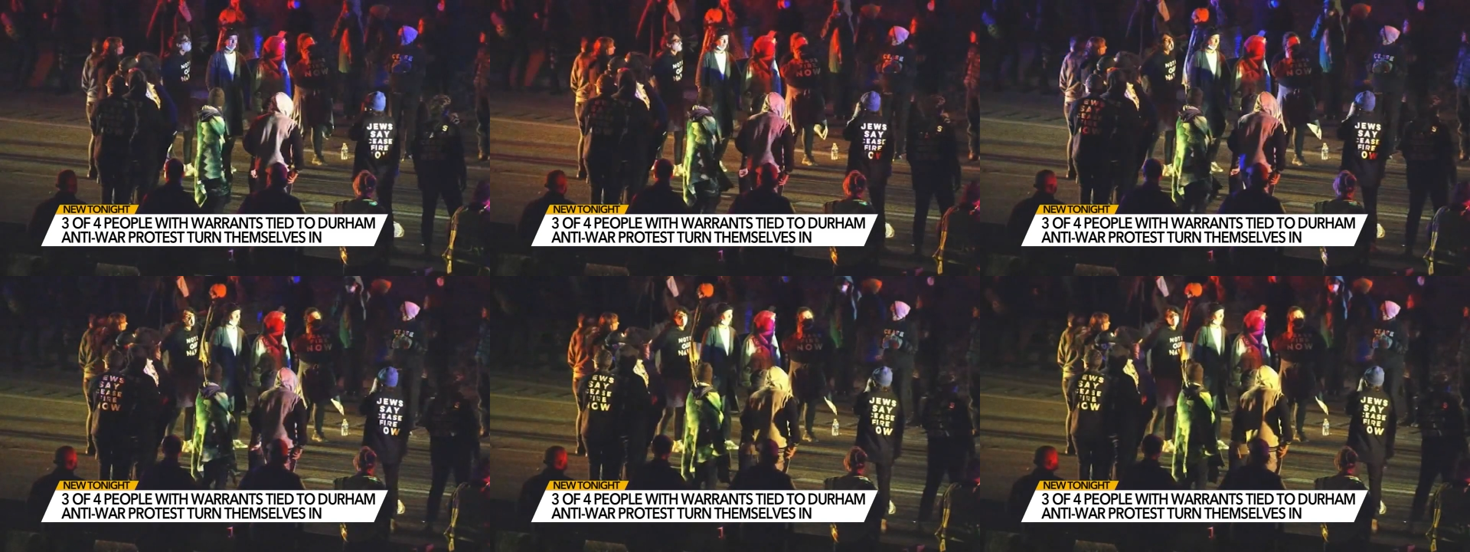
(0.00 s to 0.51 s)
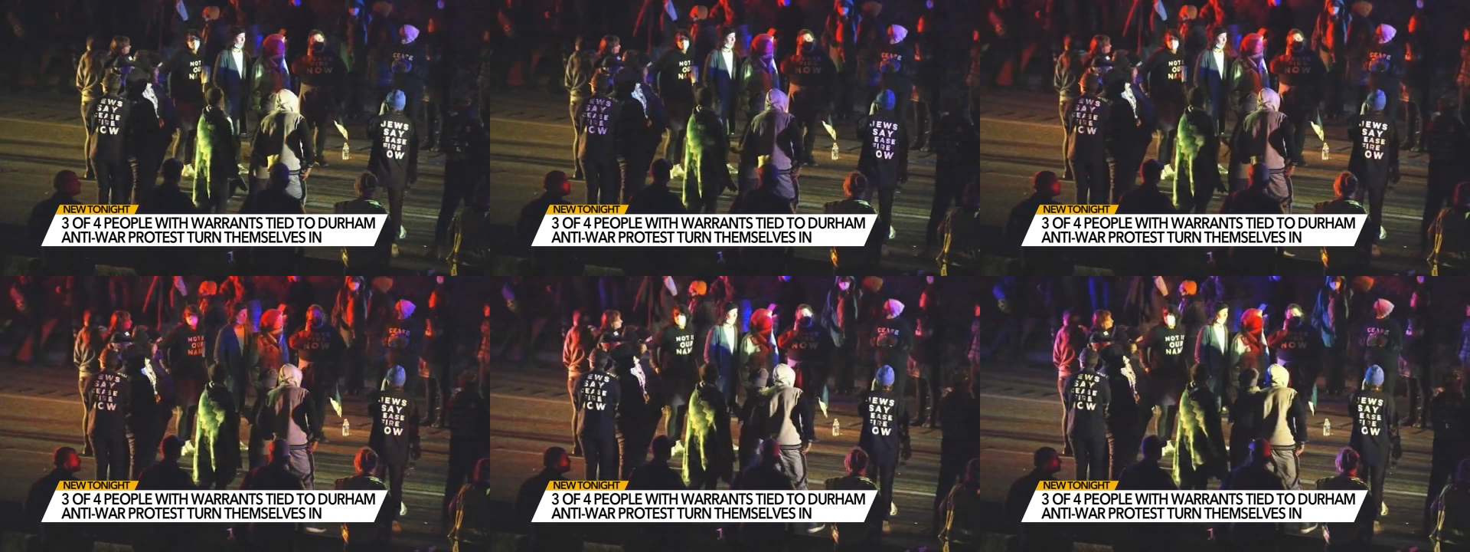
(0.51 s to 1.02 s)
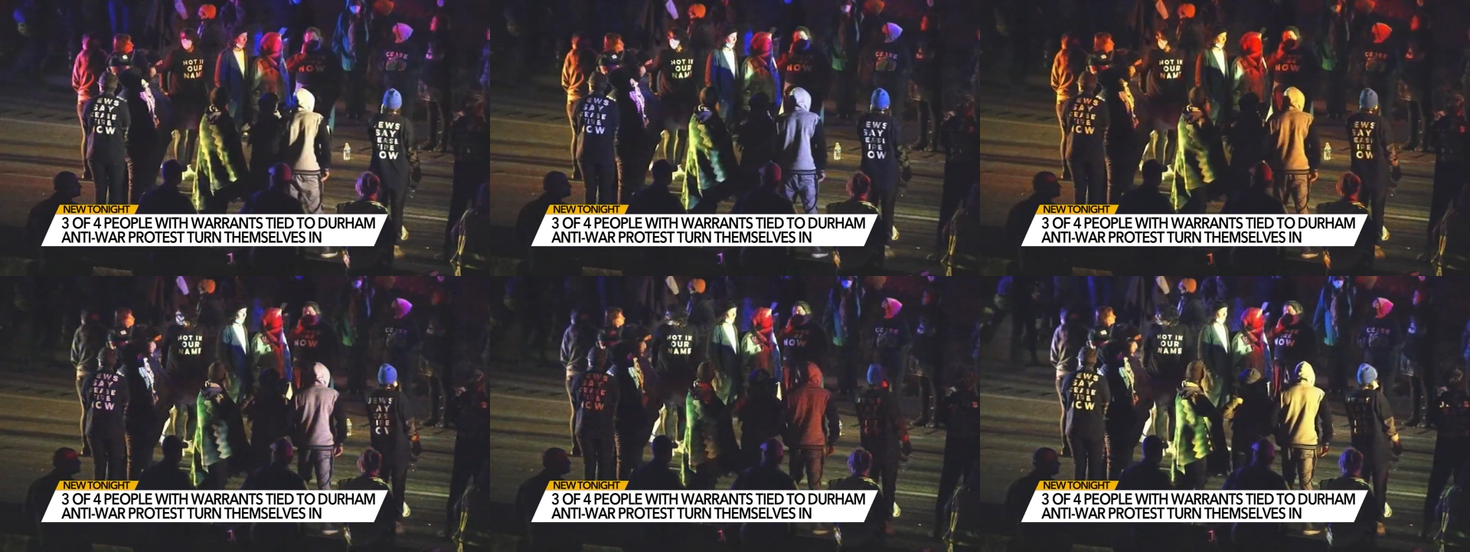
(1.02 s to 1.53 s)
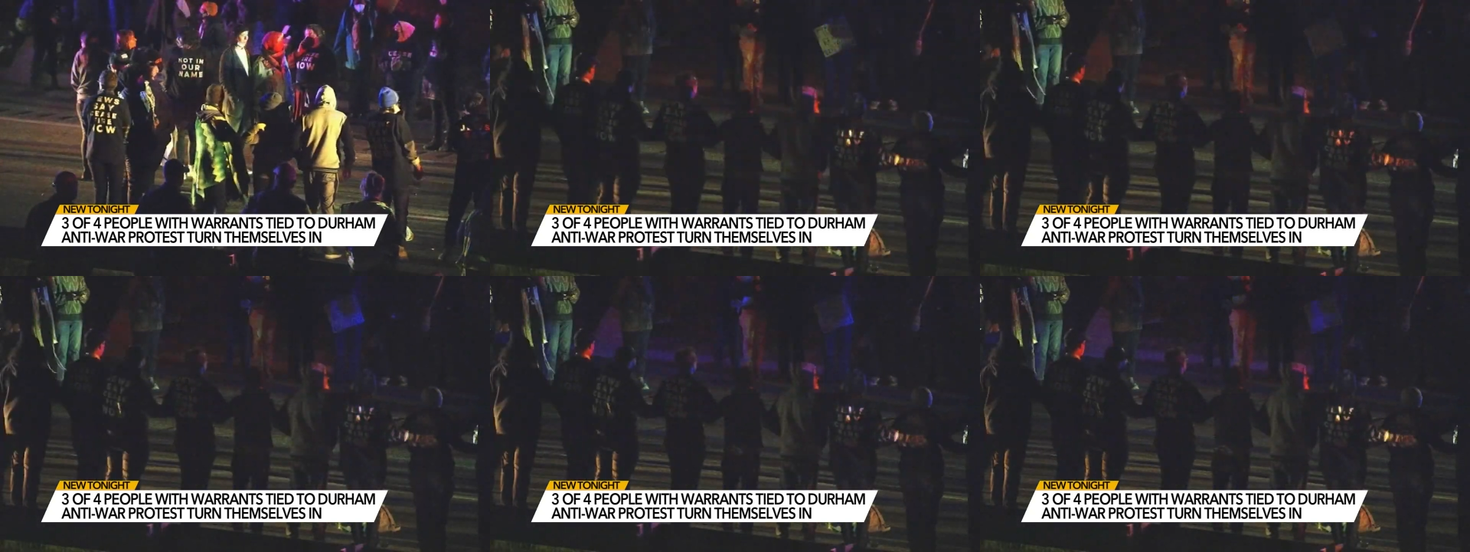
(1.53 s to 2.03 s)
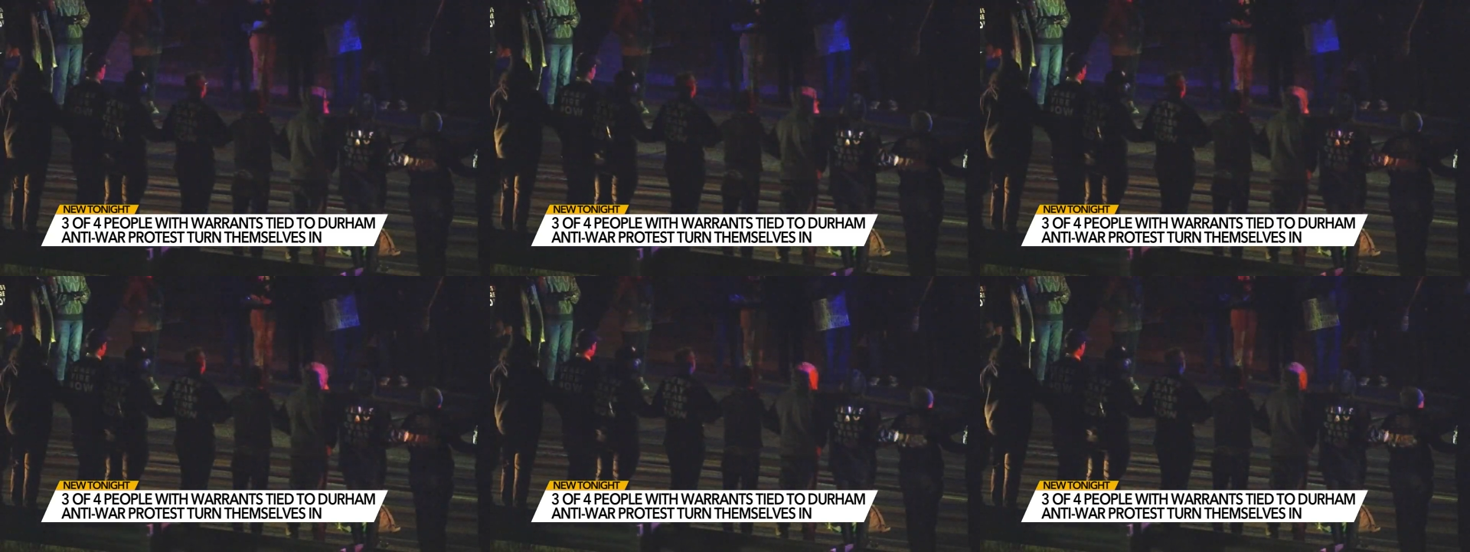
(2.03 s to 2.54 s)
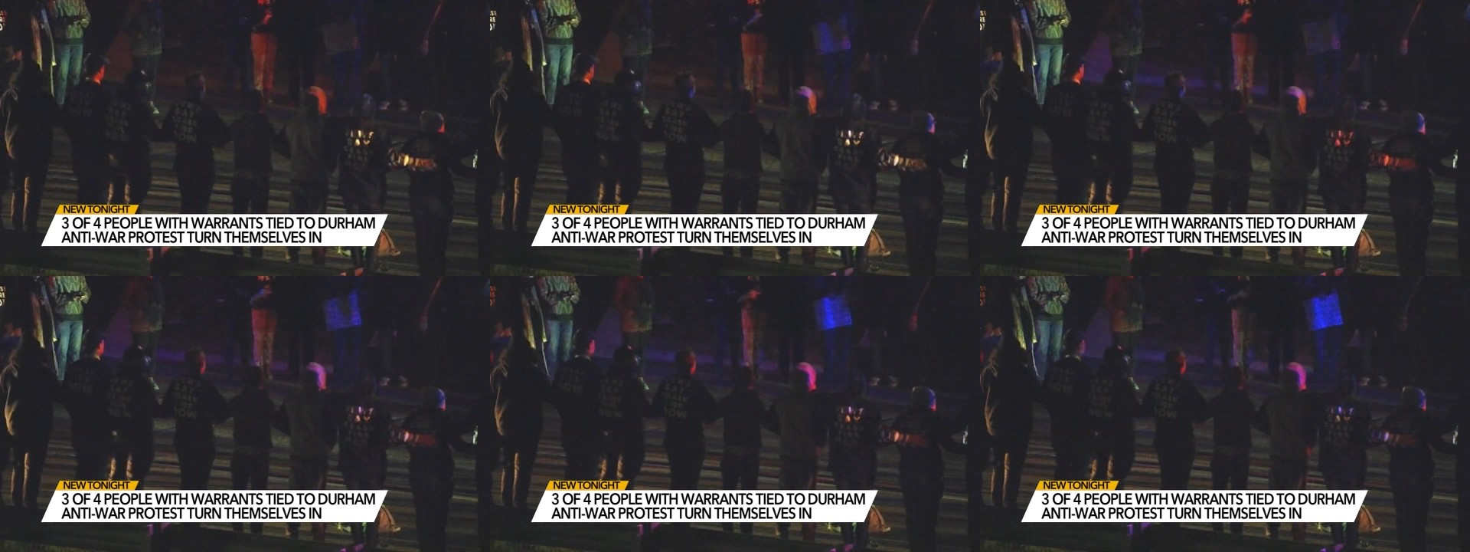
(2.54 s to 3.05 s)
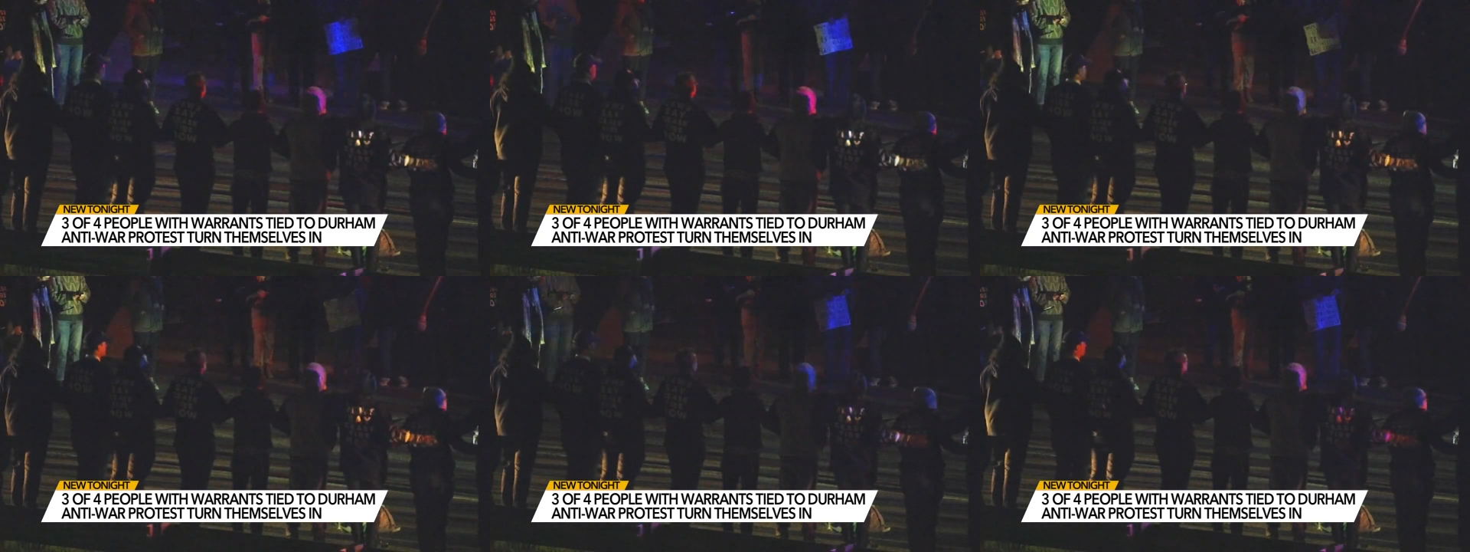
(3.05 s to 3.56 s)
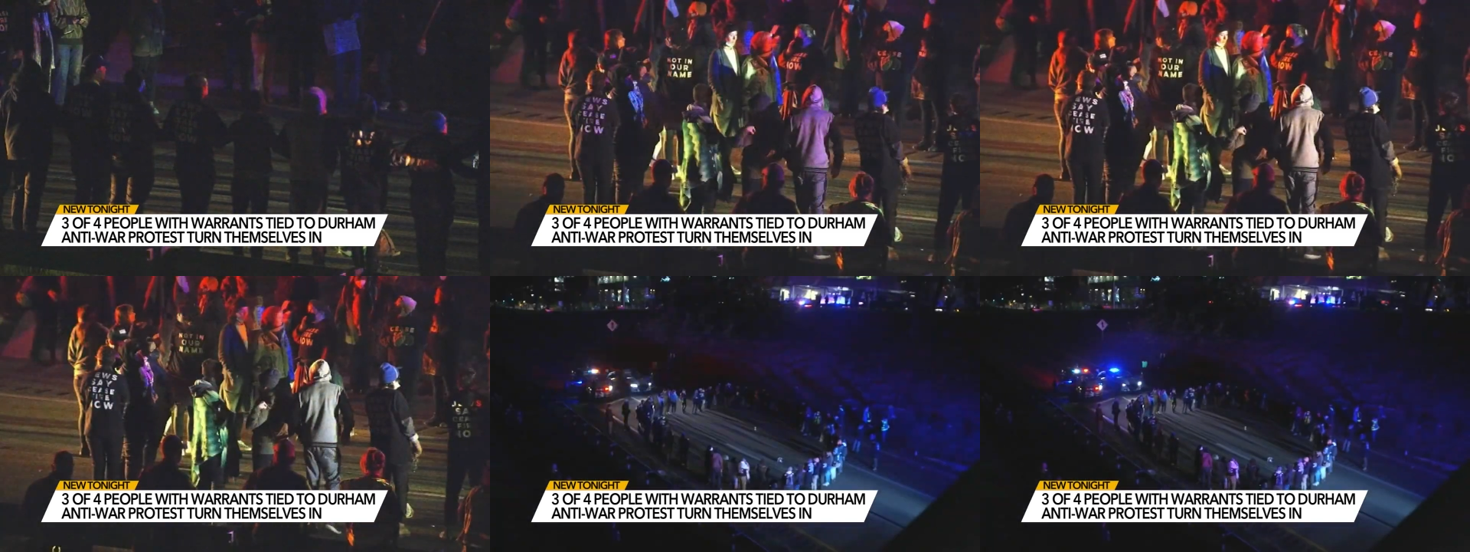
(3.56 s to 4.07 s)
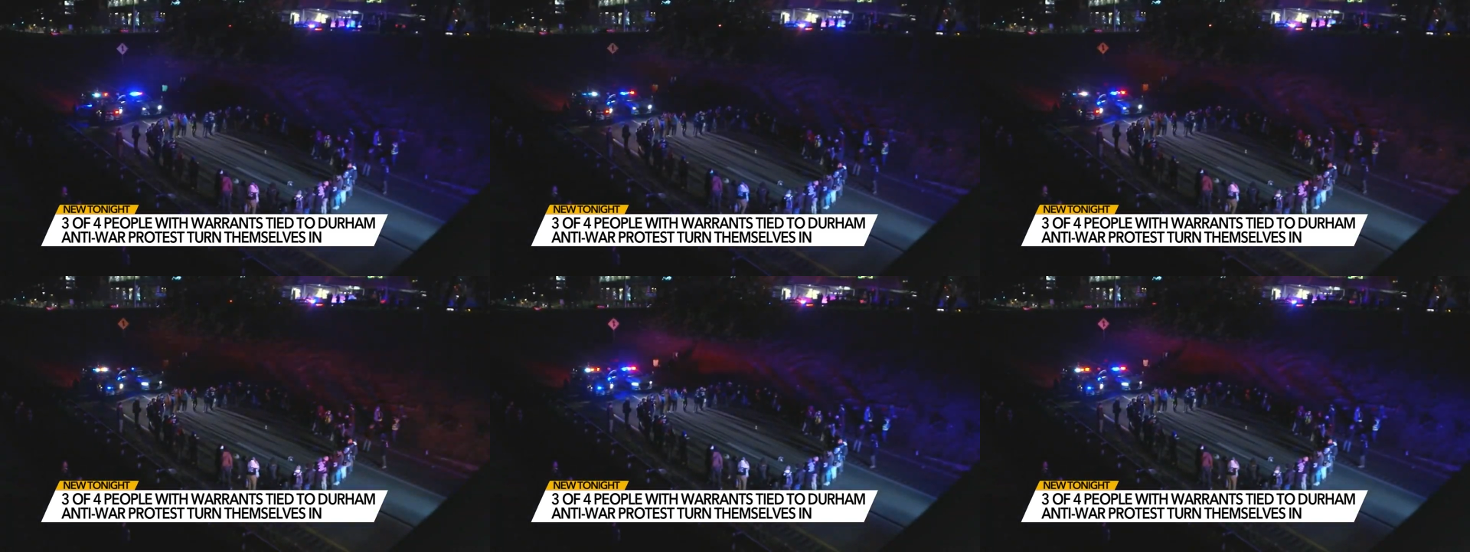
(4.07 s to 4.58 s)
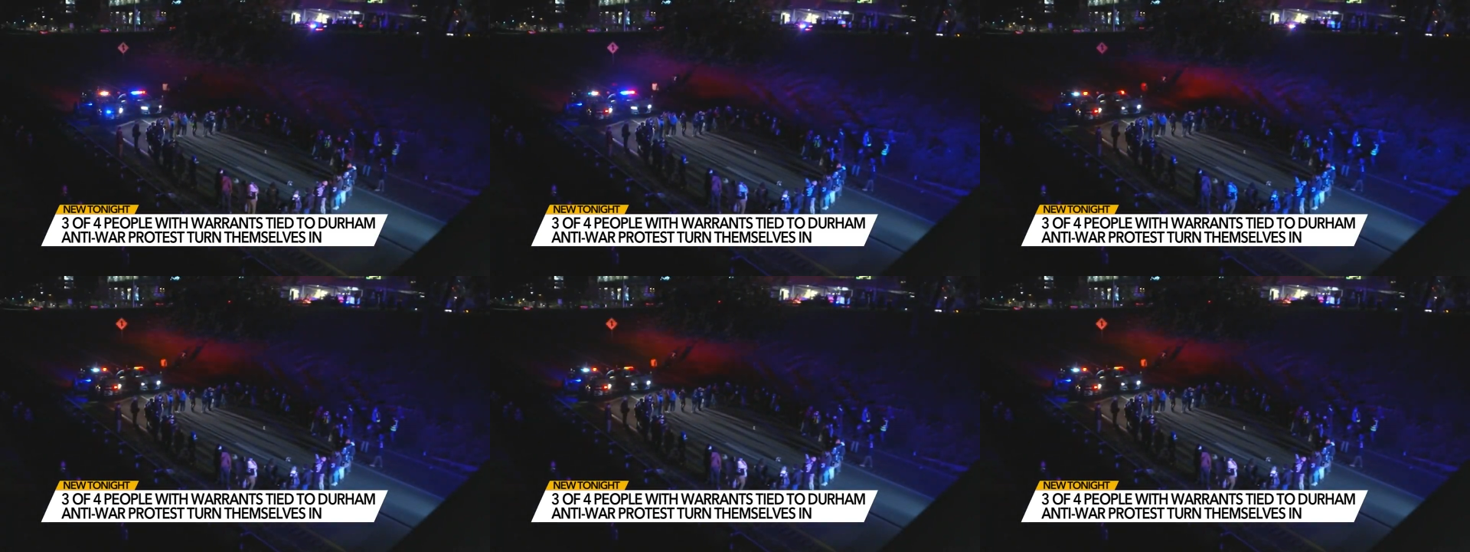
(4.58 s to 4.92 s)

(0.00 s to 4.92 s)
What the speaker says: Nobody's mouth can be seen.